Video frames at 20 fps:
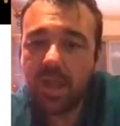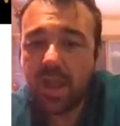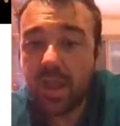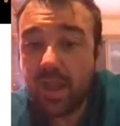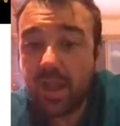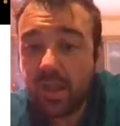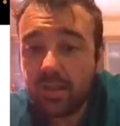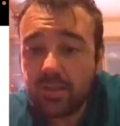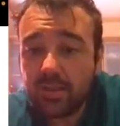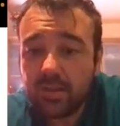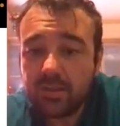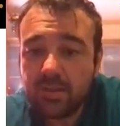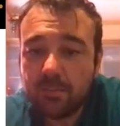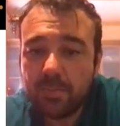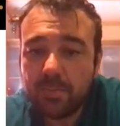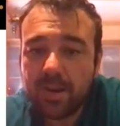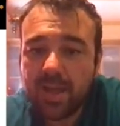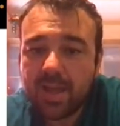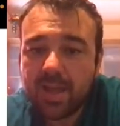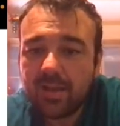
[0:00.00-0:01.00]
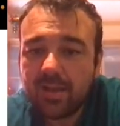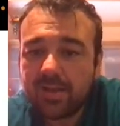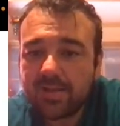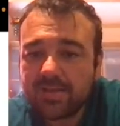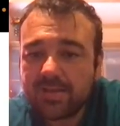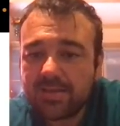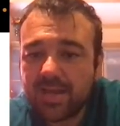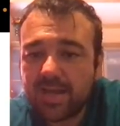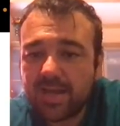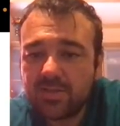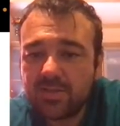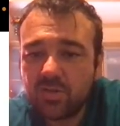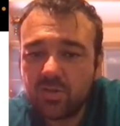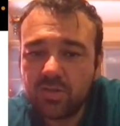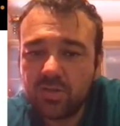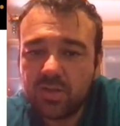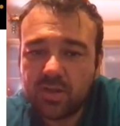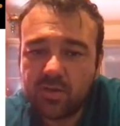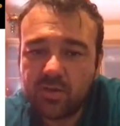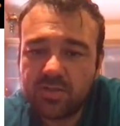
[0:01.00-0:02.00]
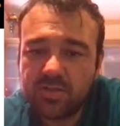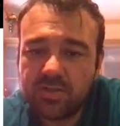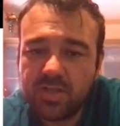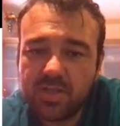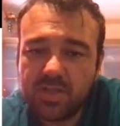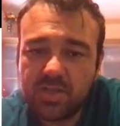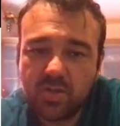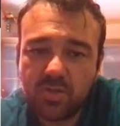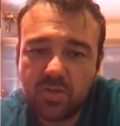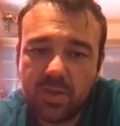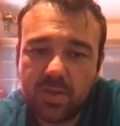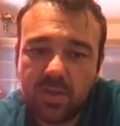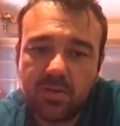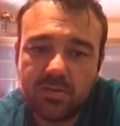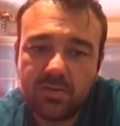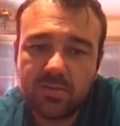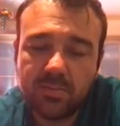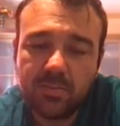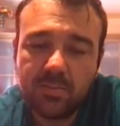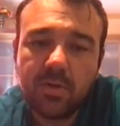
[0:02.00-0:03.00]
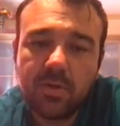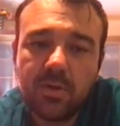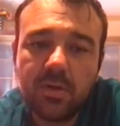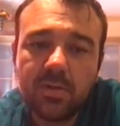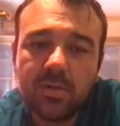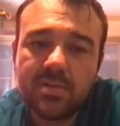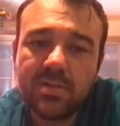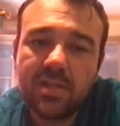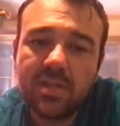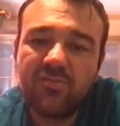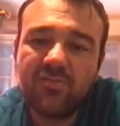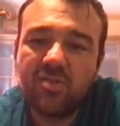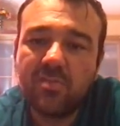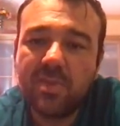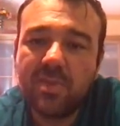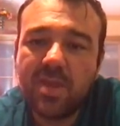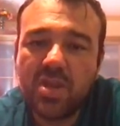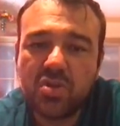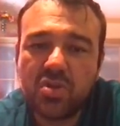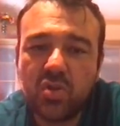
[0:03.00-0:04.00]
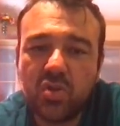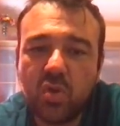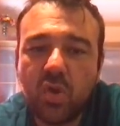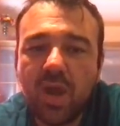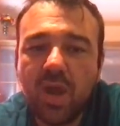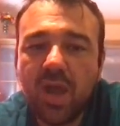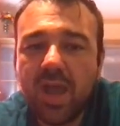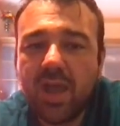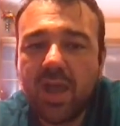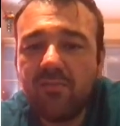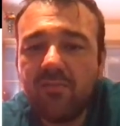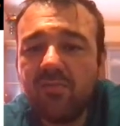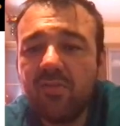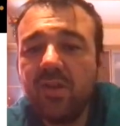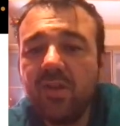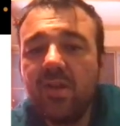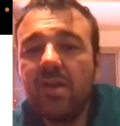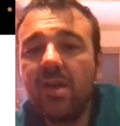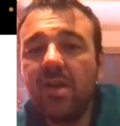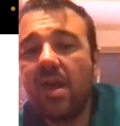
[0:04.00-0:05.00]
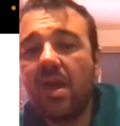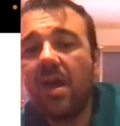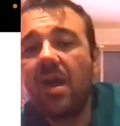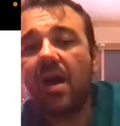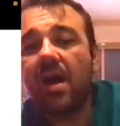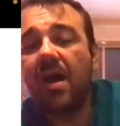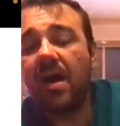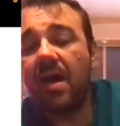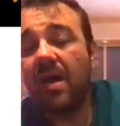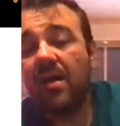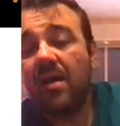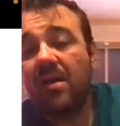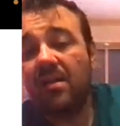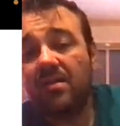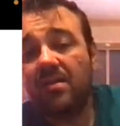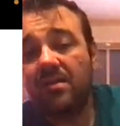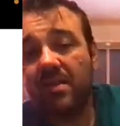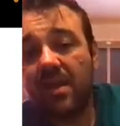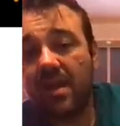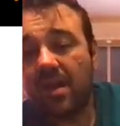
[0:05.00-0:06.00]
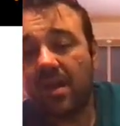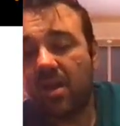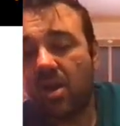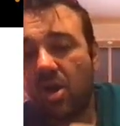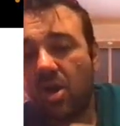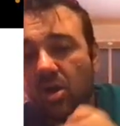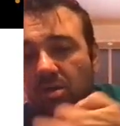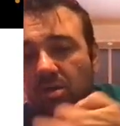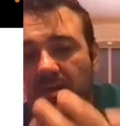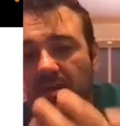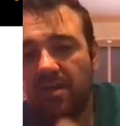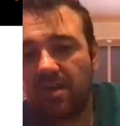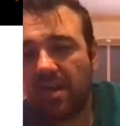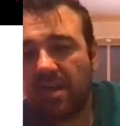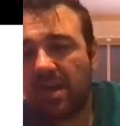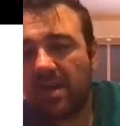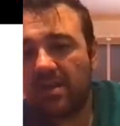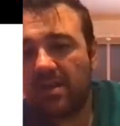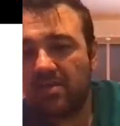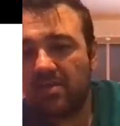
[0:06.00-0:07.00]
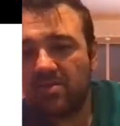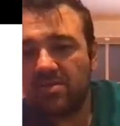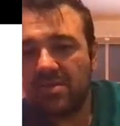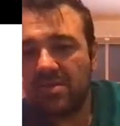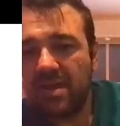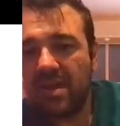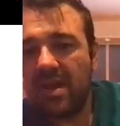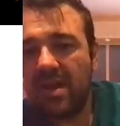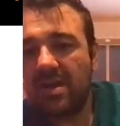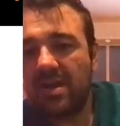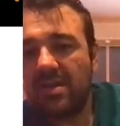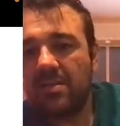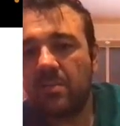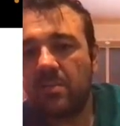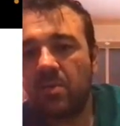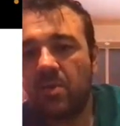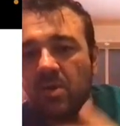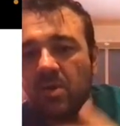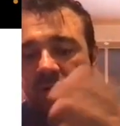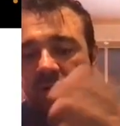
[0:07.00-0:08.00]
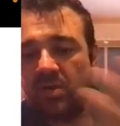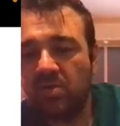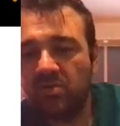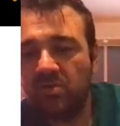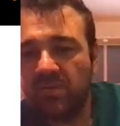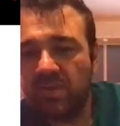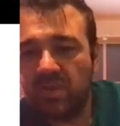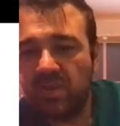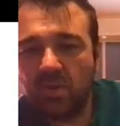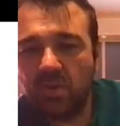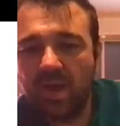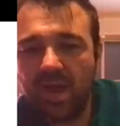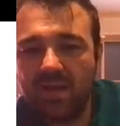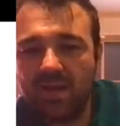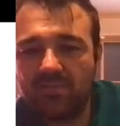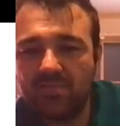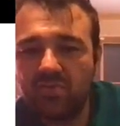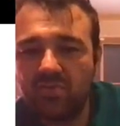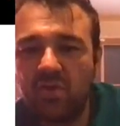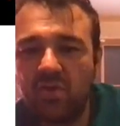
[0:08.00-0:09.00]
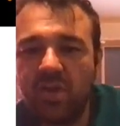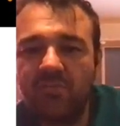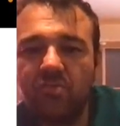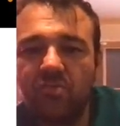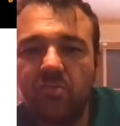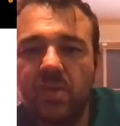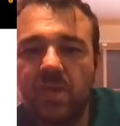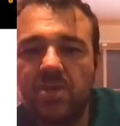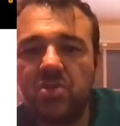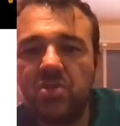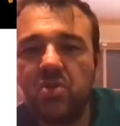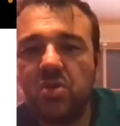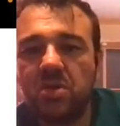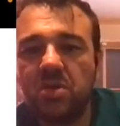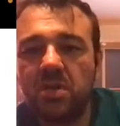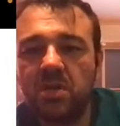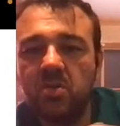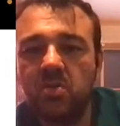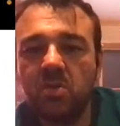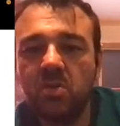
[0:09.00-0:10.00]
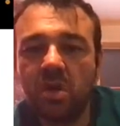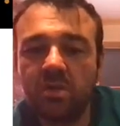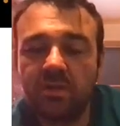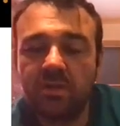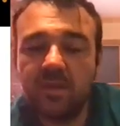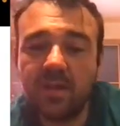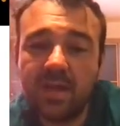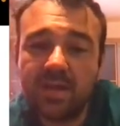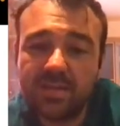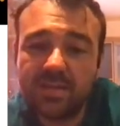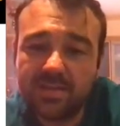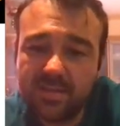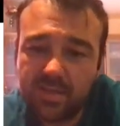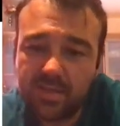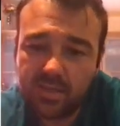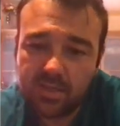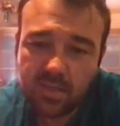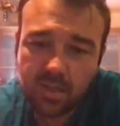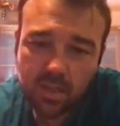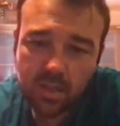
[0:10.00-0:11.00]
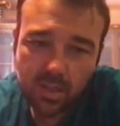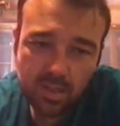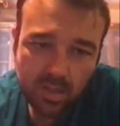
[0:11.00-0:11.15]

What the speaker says: and the Planck results on the ionization, because the more star formation you have, the hotter are your star, the more UV you have. So you have to make sure that you don't exceed